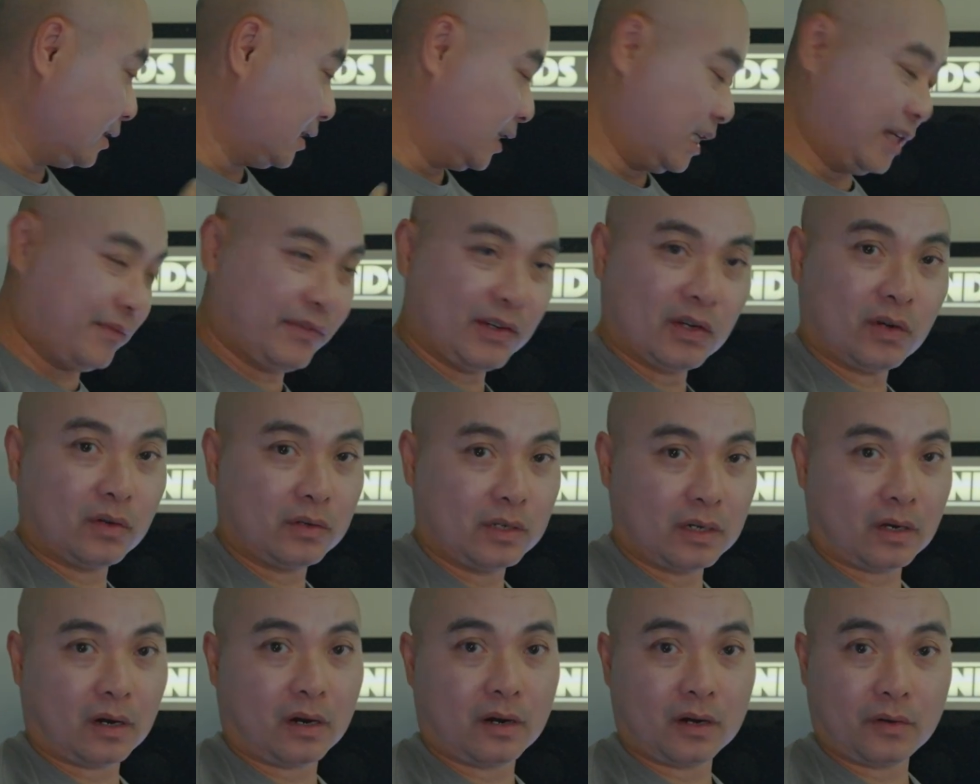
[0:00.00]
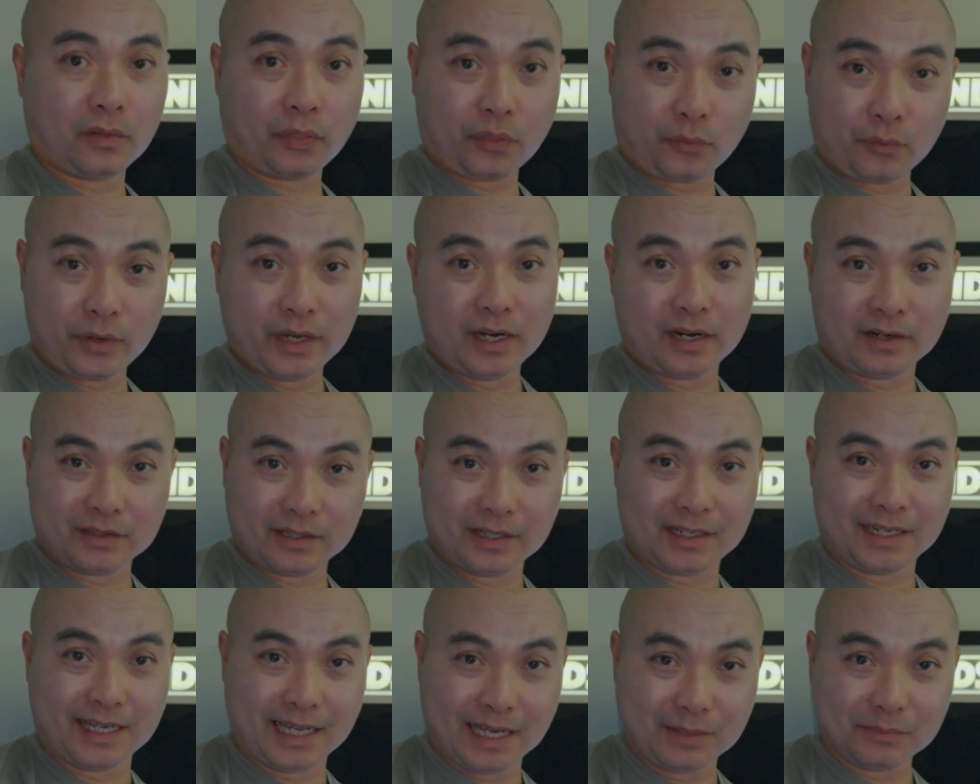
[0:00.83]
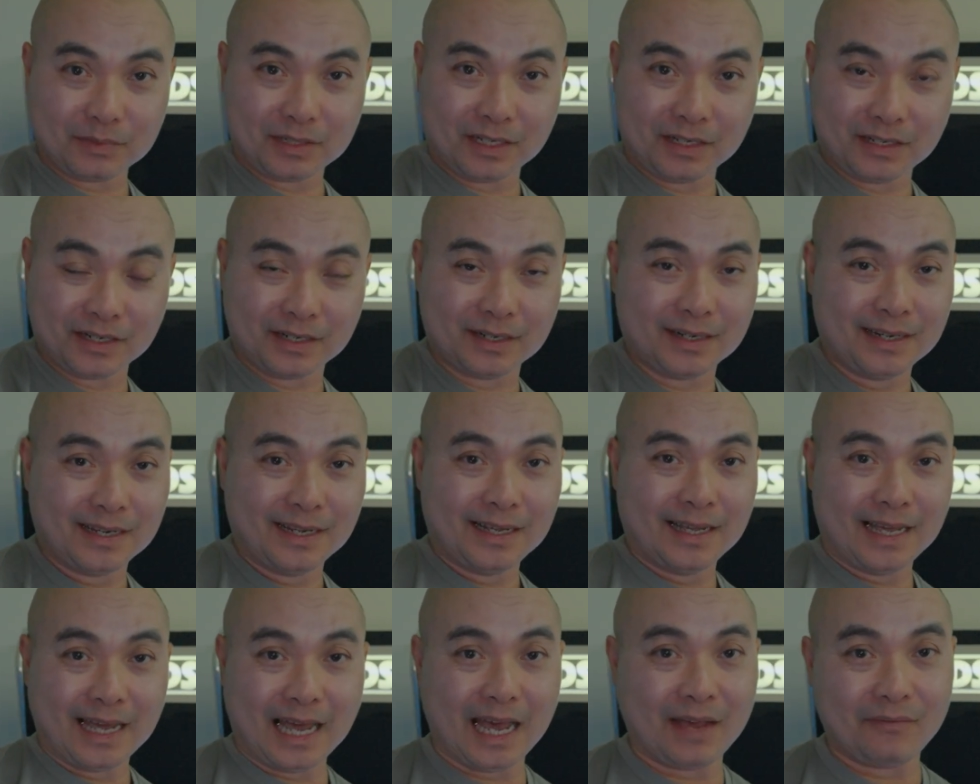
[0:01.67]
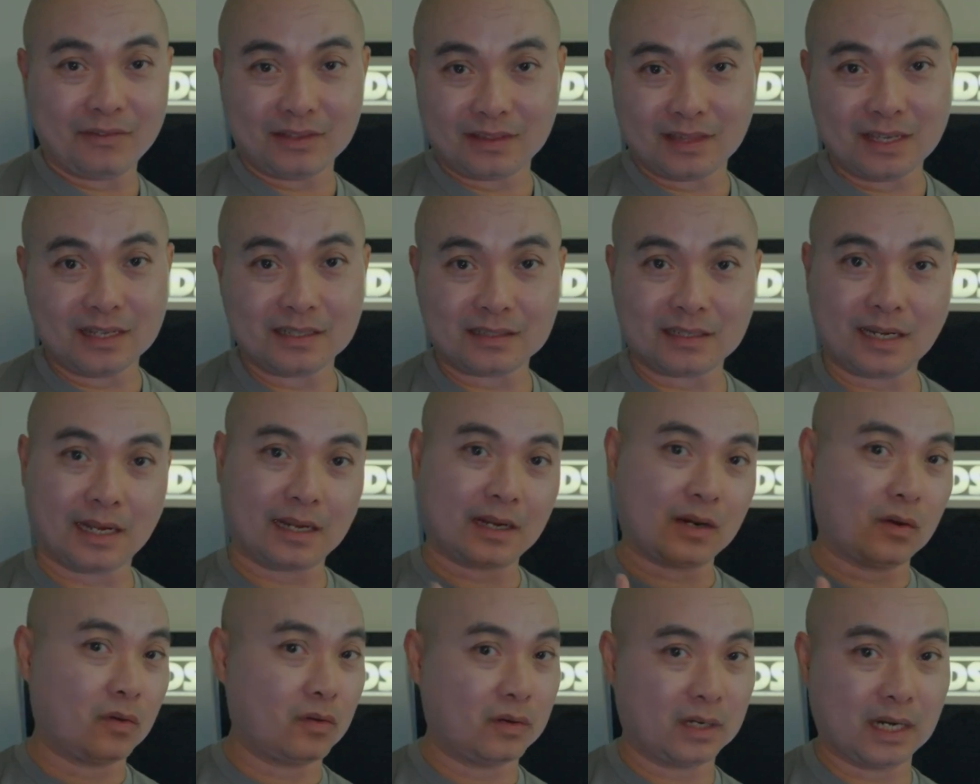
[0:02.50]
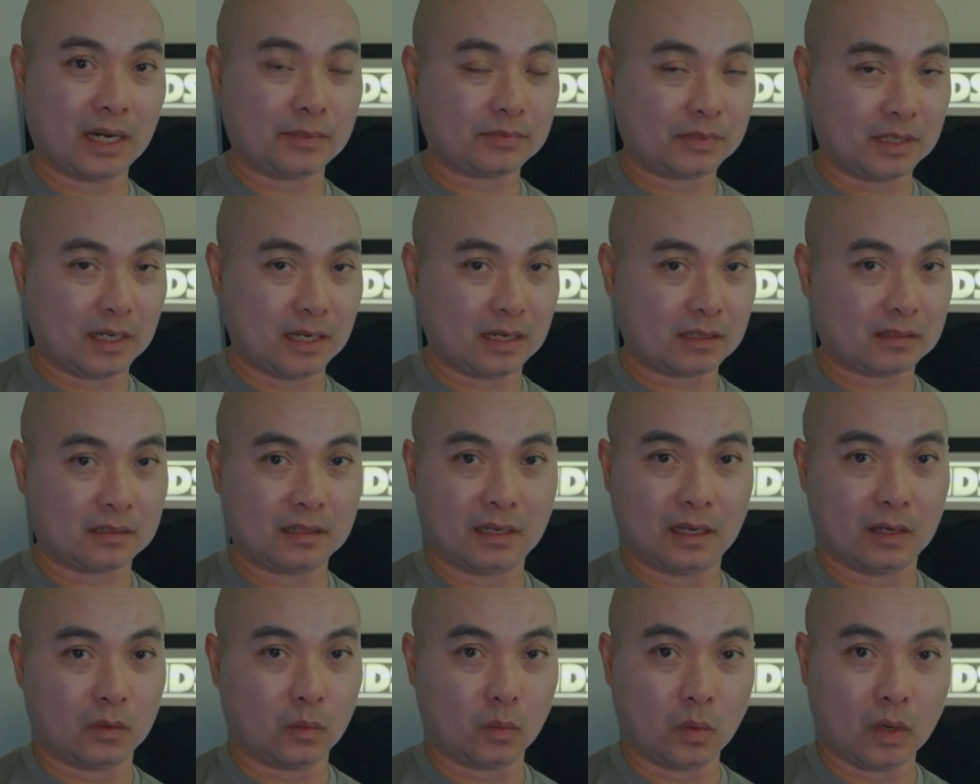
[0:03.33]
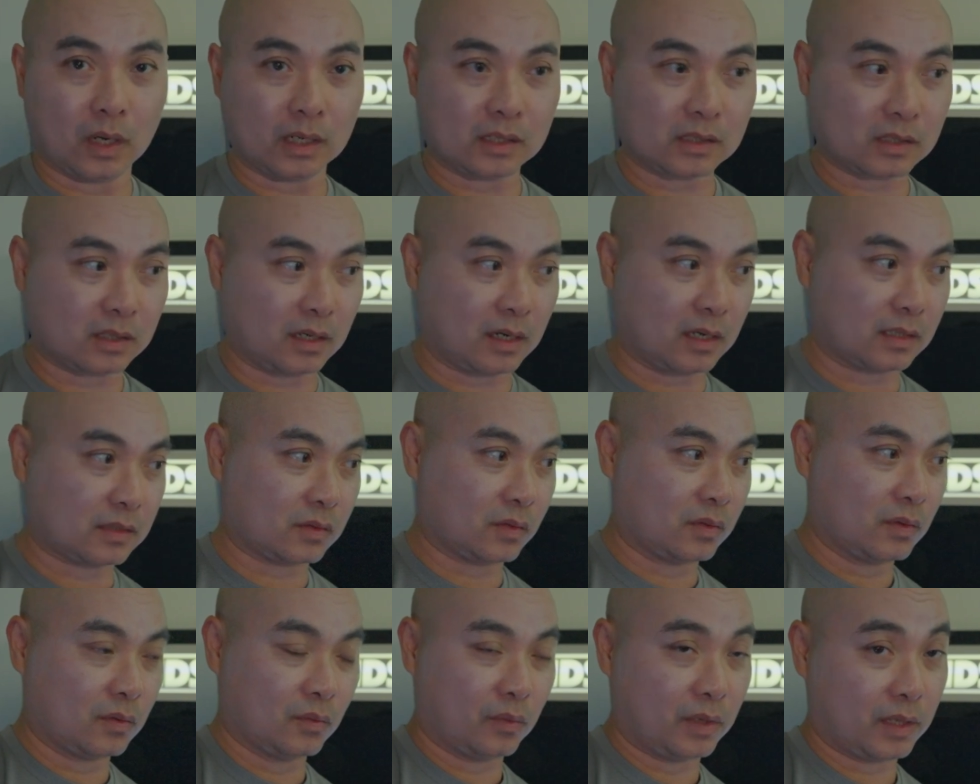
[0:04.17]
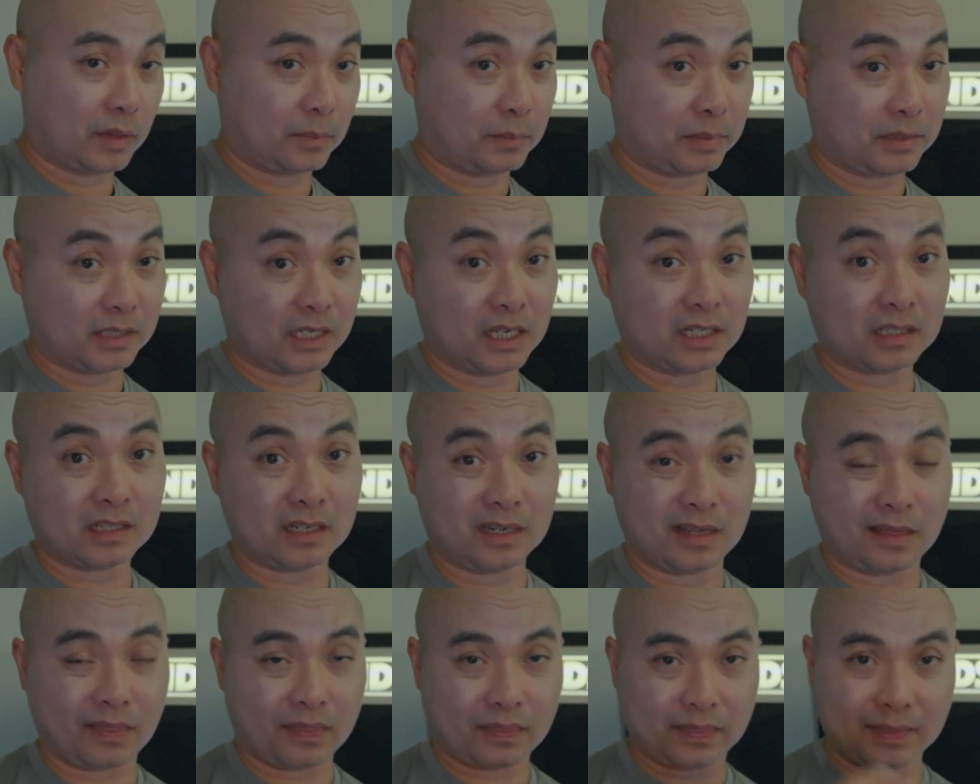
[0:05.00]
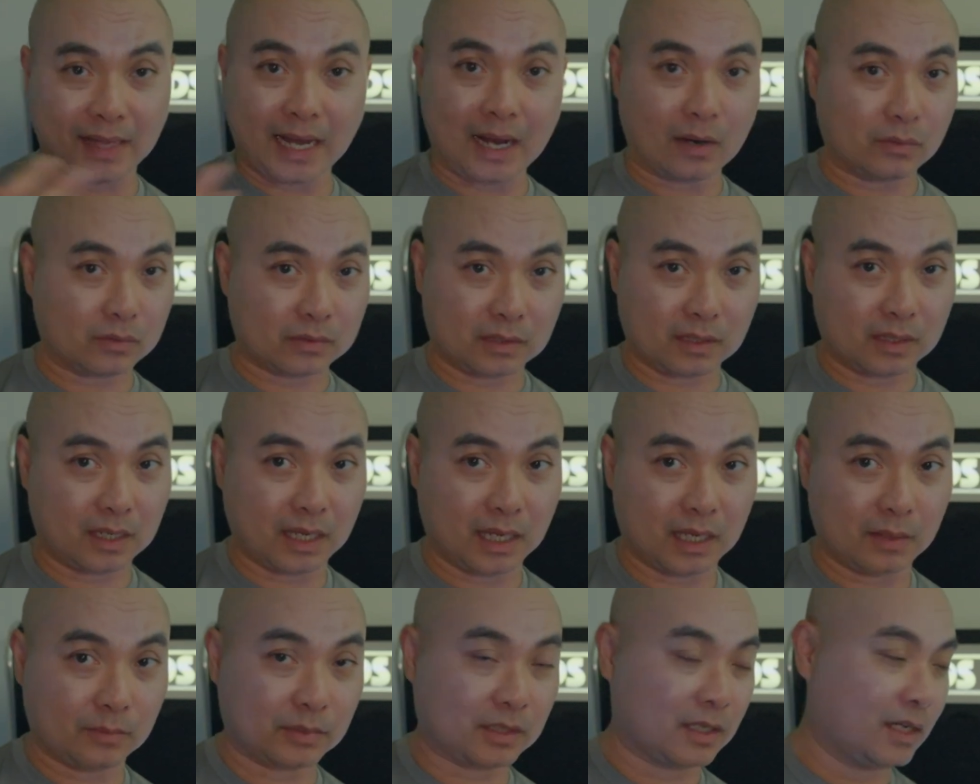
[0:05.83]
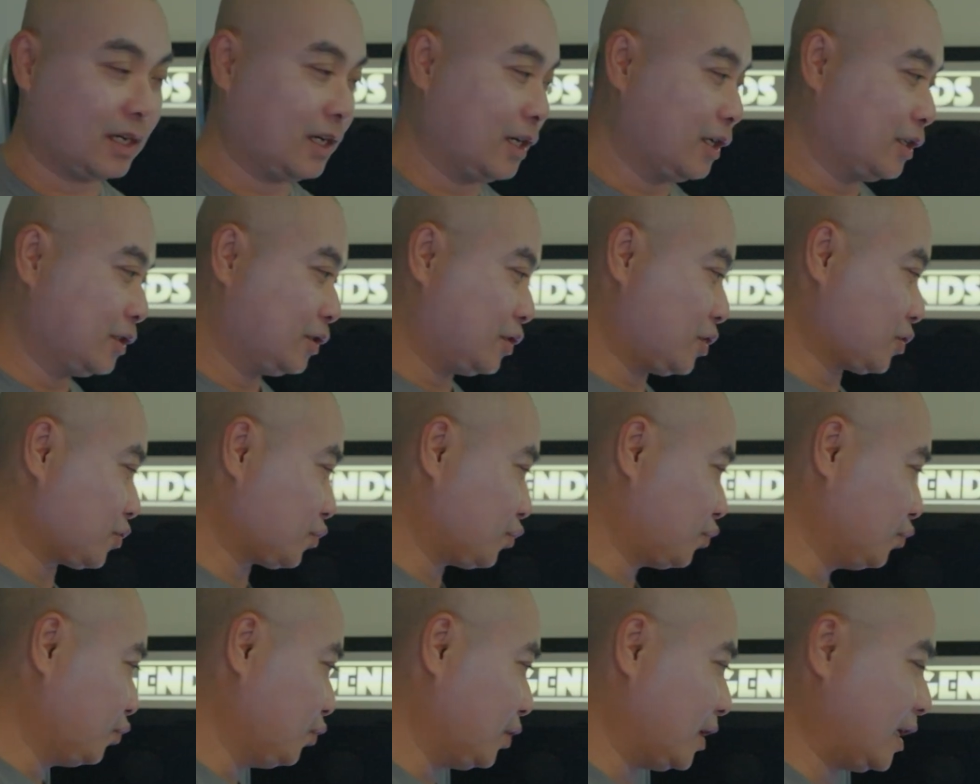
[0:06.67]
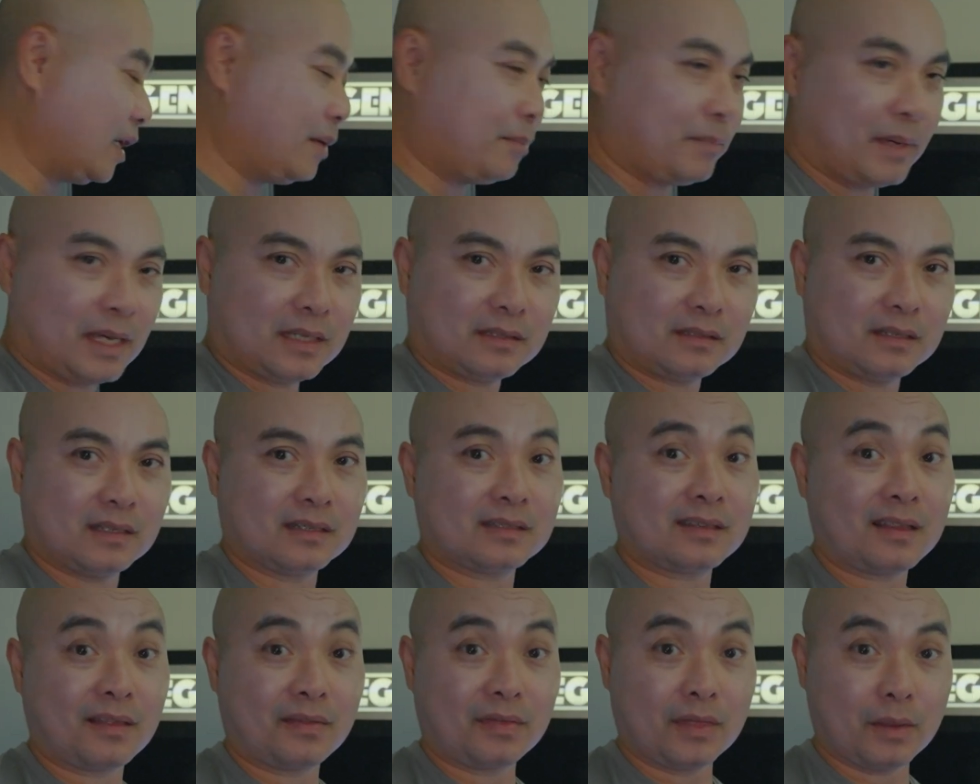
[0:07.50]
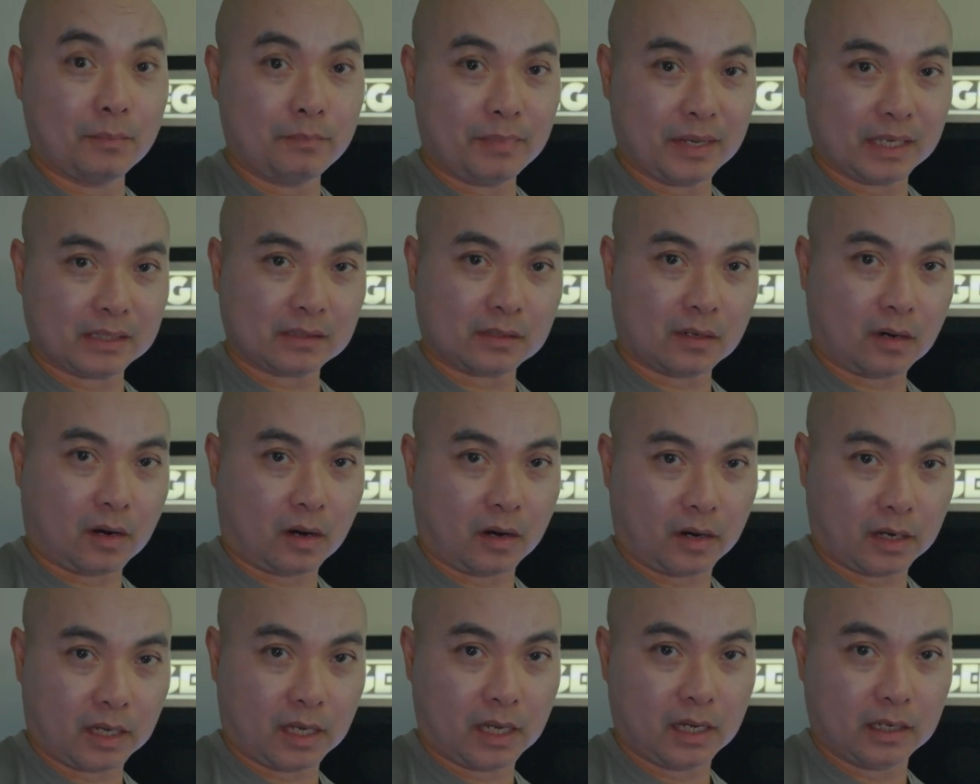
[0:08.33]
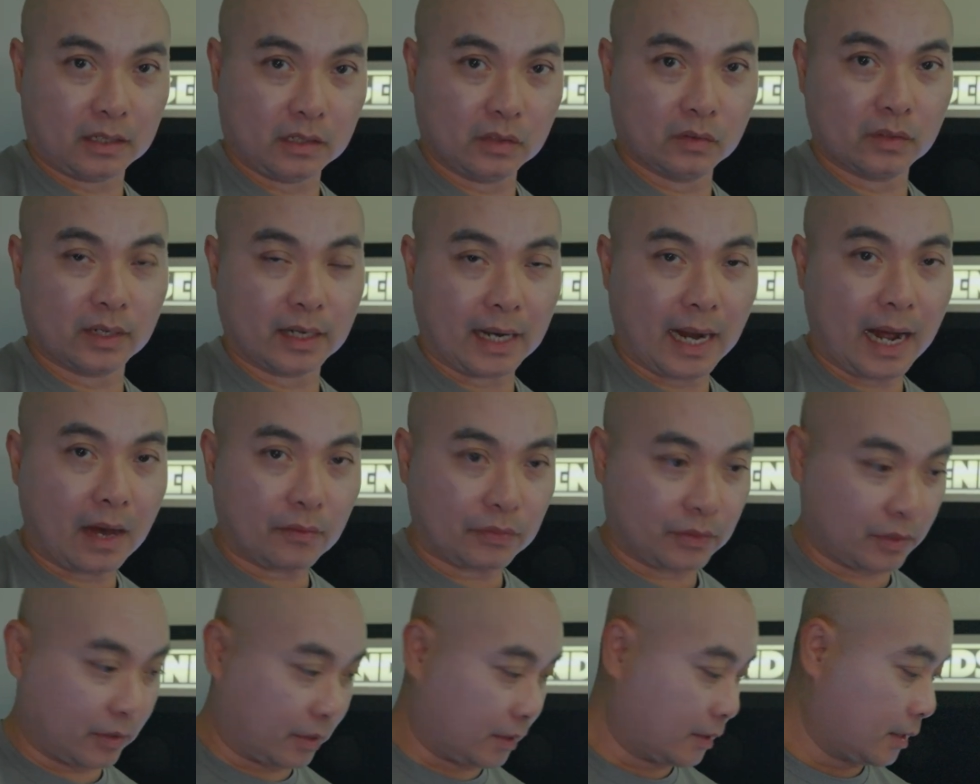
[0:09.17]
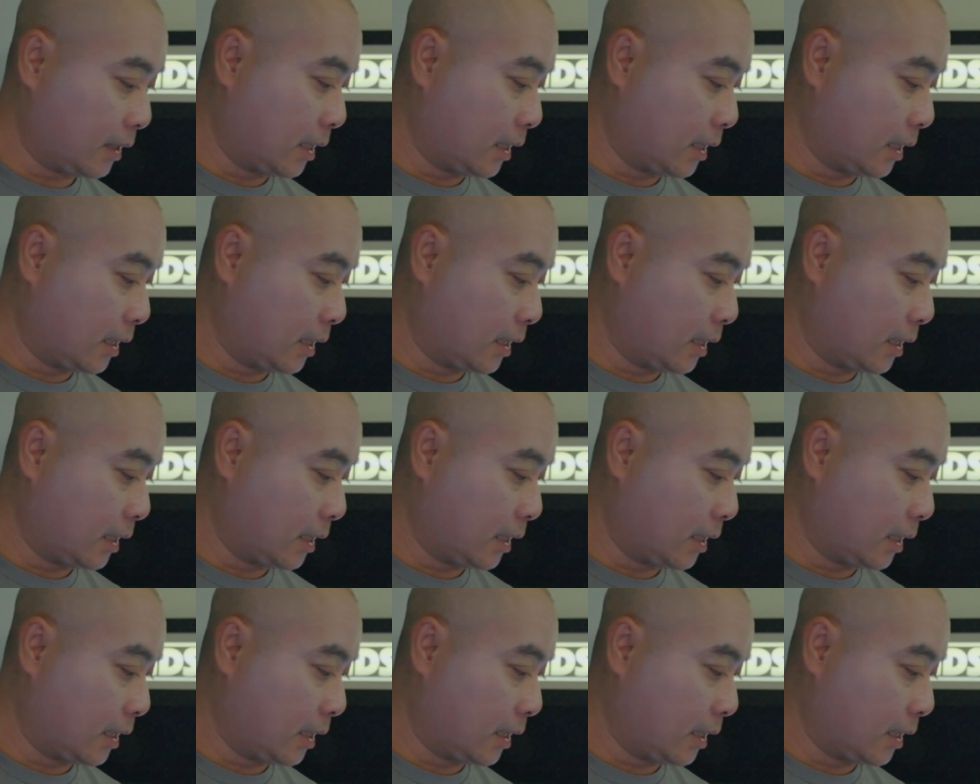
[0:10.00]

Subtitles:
Even though there are 300 games in here, having things like CoinOpsX and One Sauce with potentially thousands of games just really makes this the best arcade unit out there.